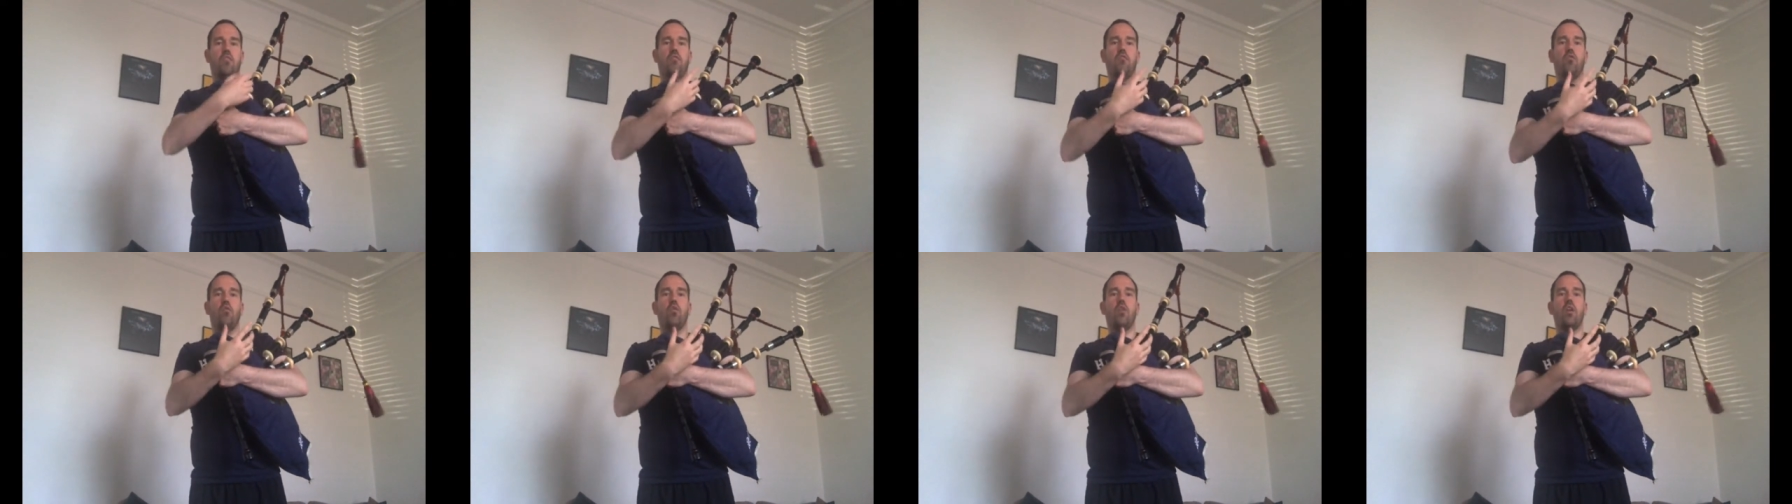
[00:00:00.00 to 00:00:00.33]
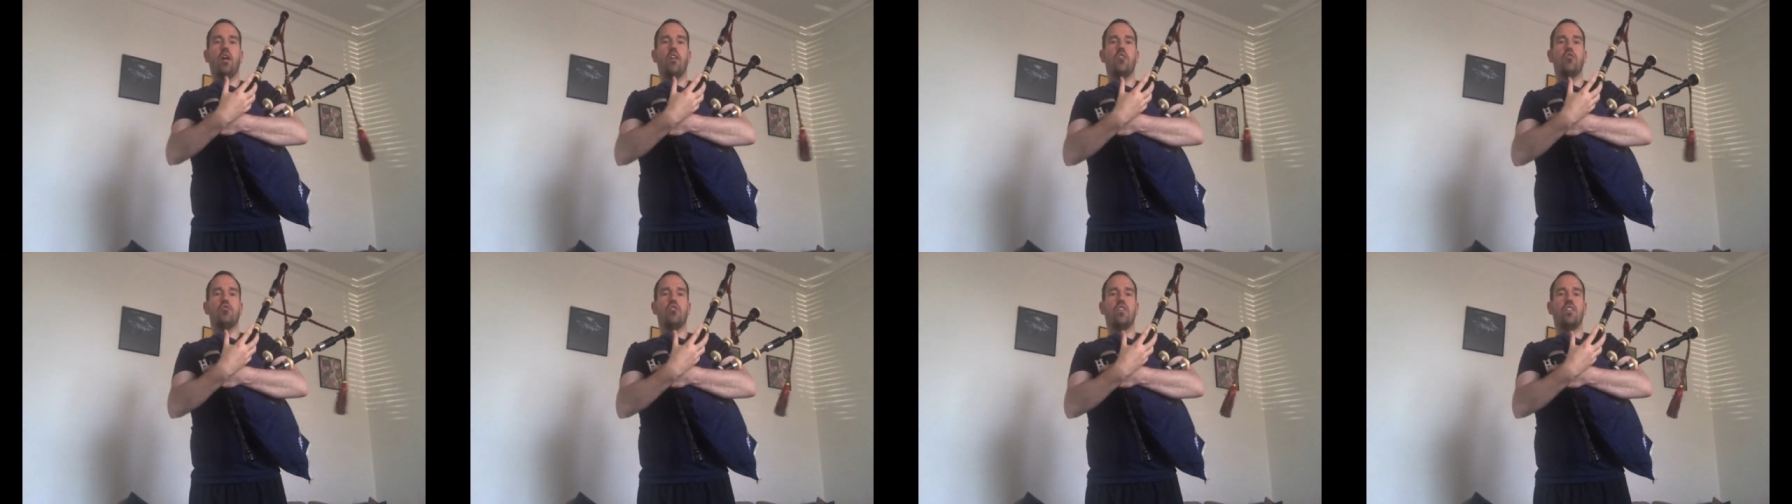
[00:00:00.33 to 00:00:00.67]

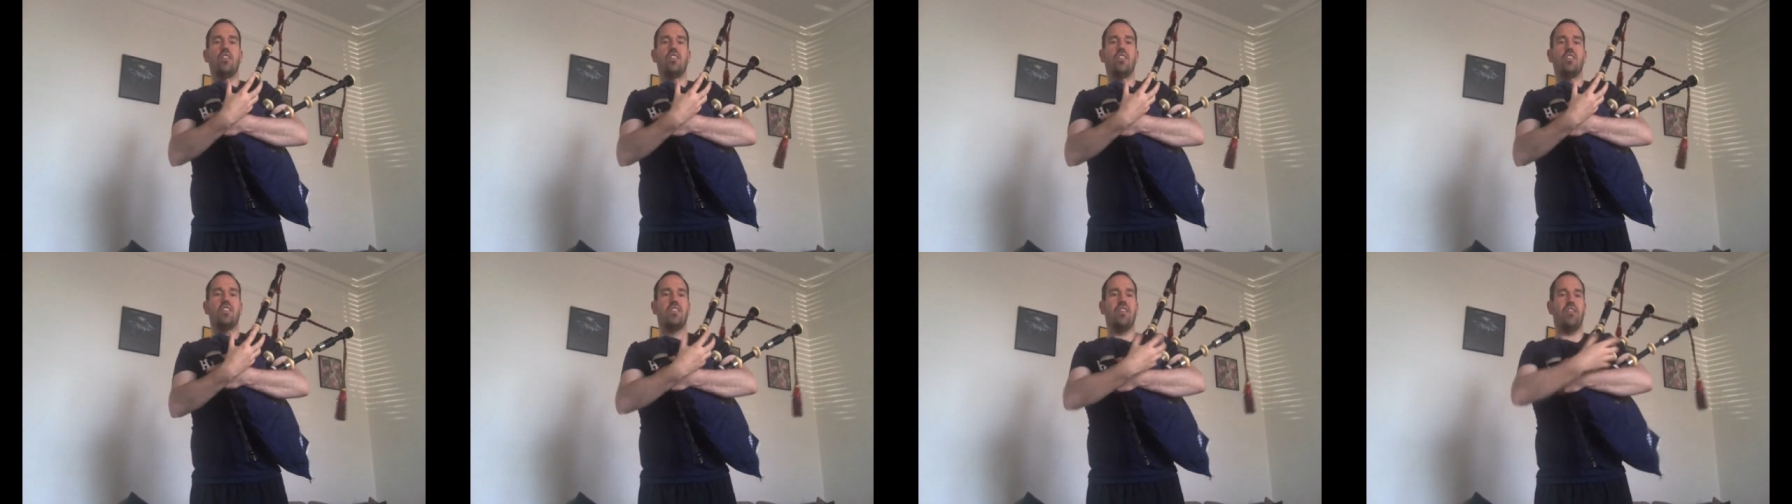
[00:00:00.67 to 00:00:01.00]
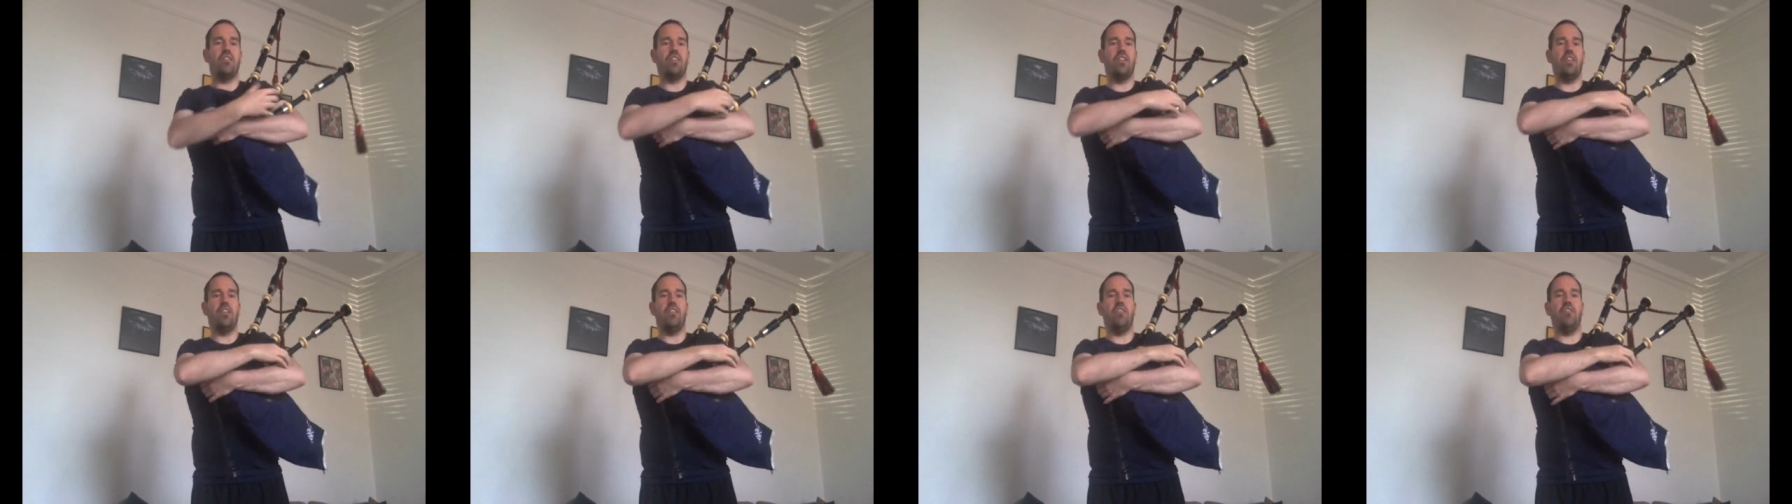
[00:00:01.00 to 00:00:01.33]

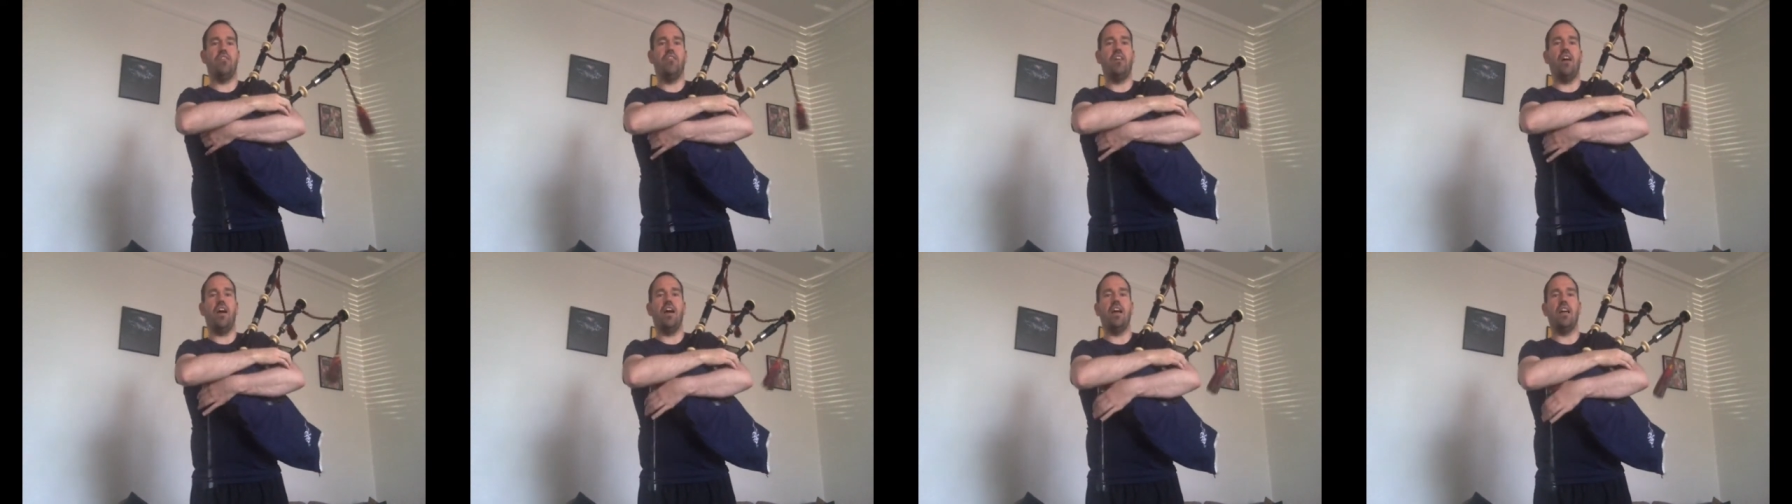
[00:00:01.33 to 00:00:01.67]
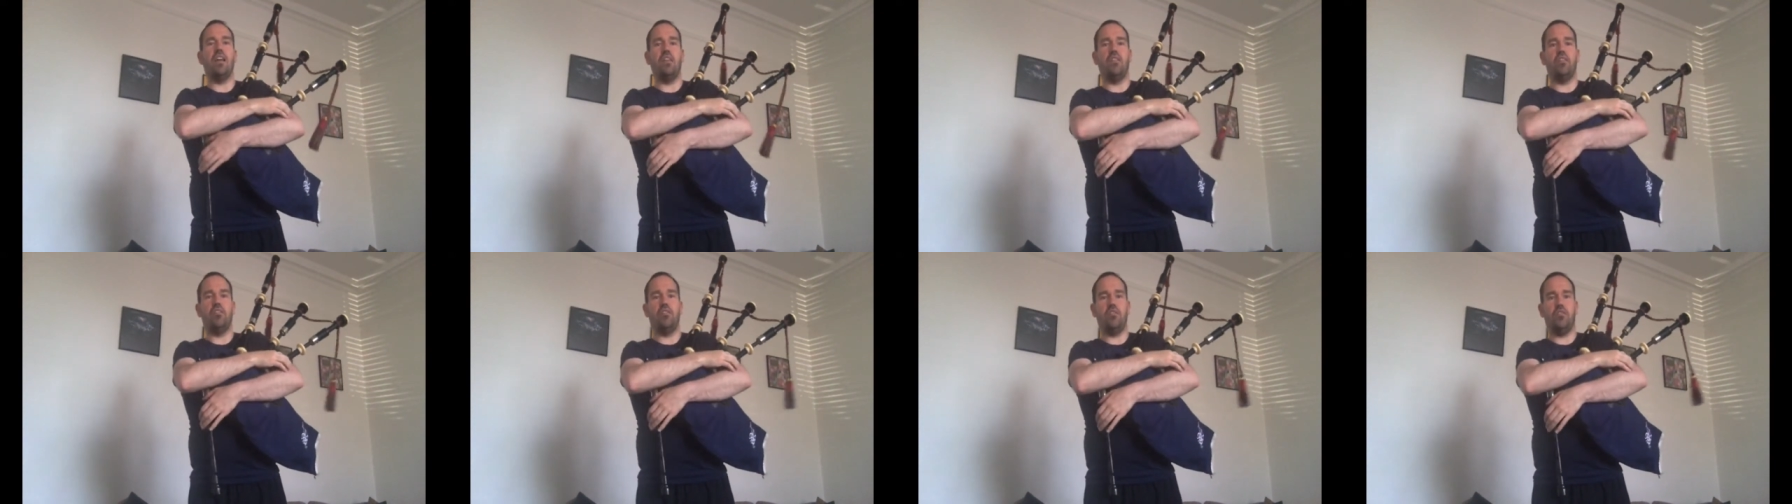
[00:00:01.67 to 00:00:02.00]

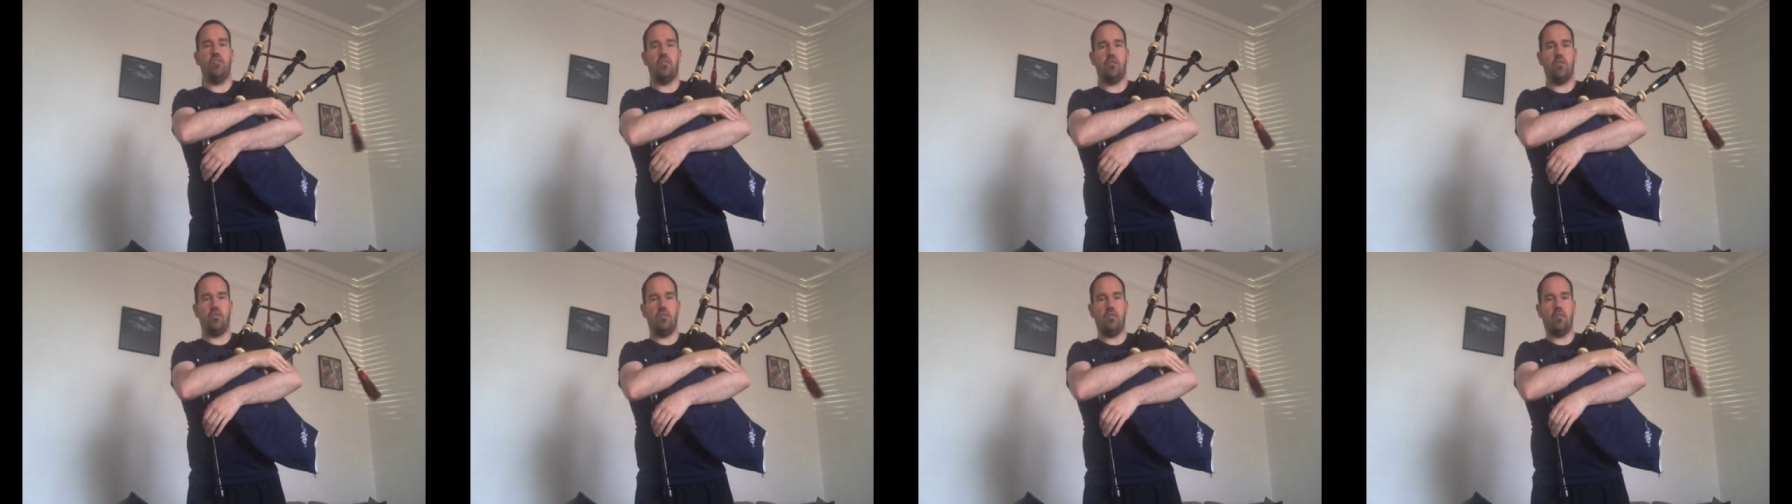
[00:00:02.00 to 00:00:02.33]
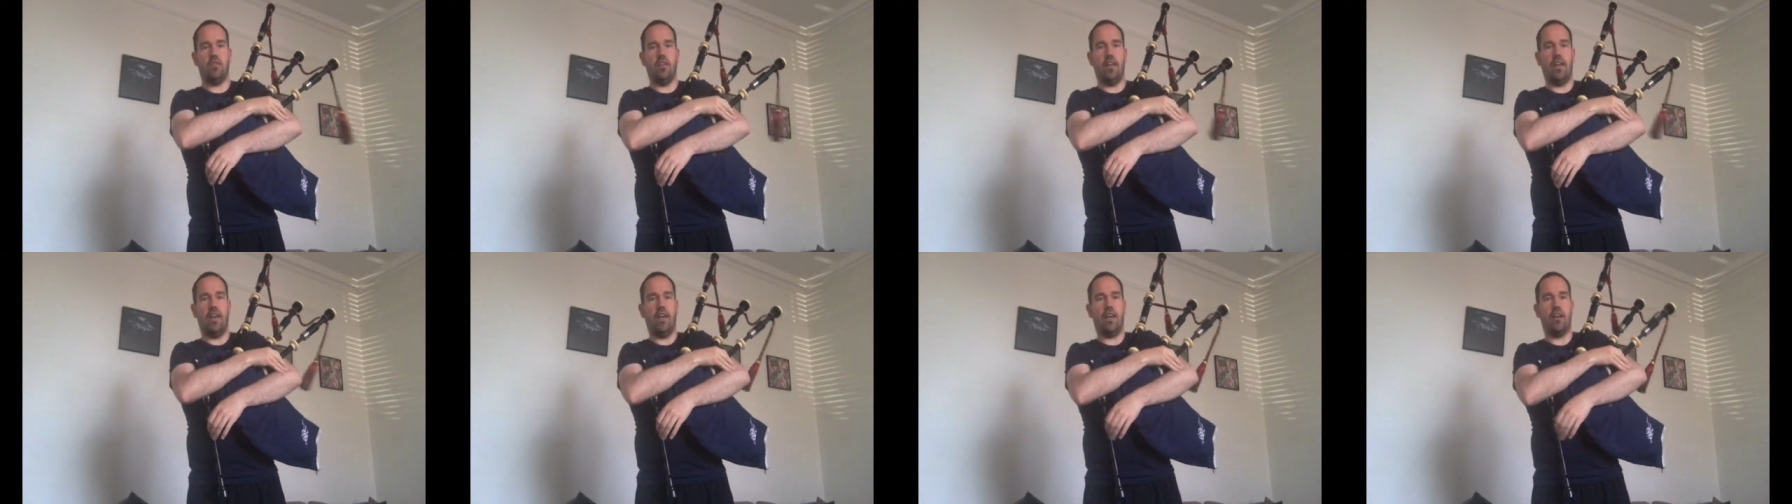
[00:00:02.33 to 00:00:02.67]
475
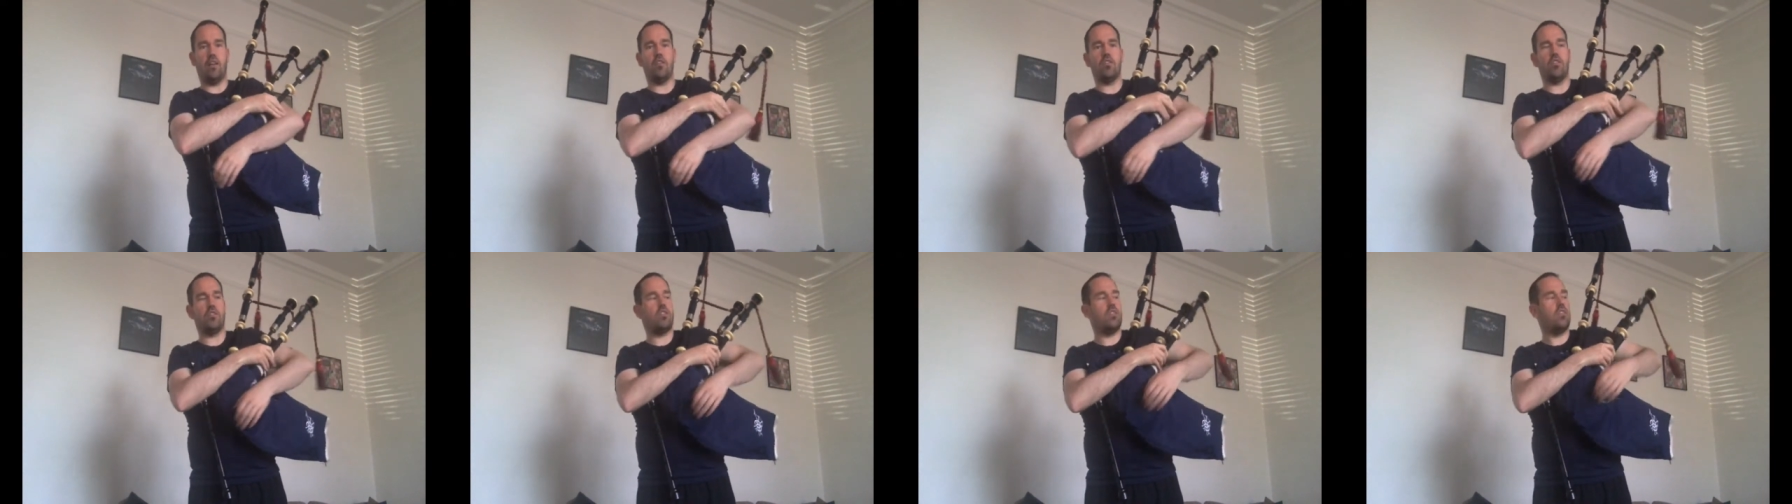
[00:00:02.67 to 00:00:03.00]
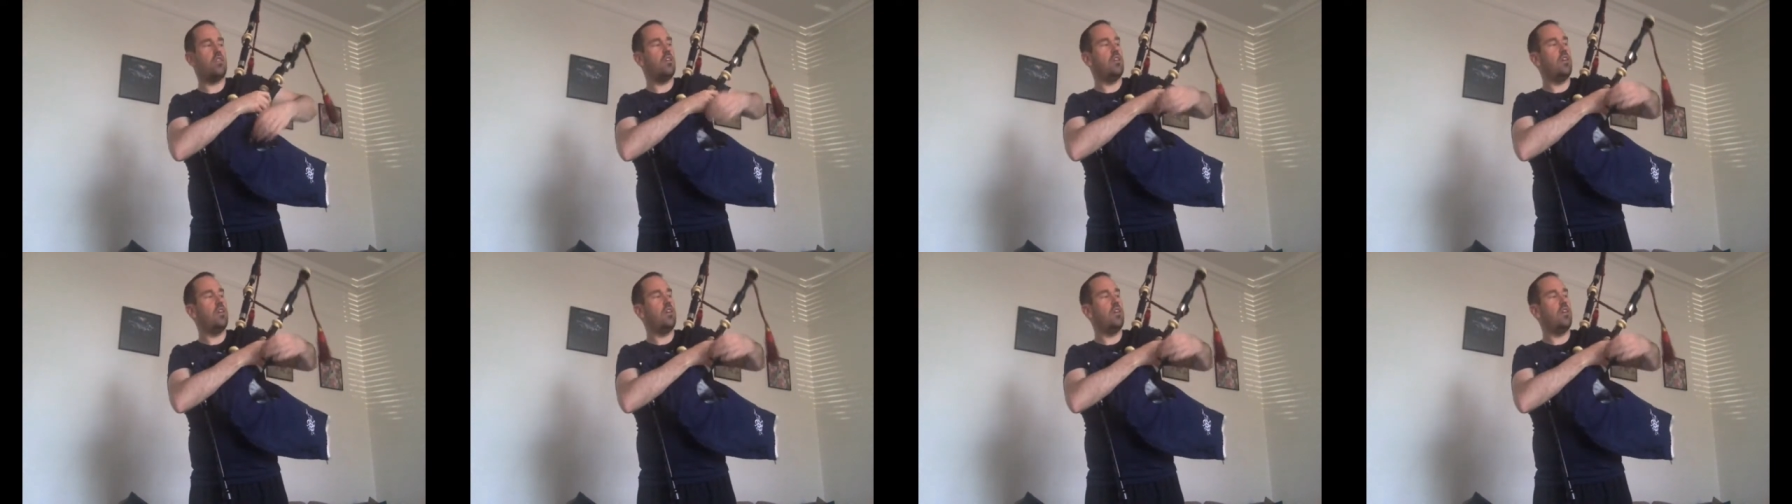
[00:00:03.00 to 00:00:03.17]
Hz,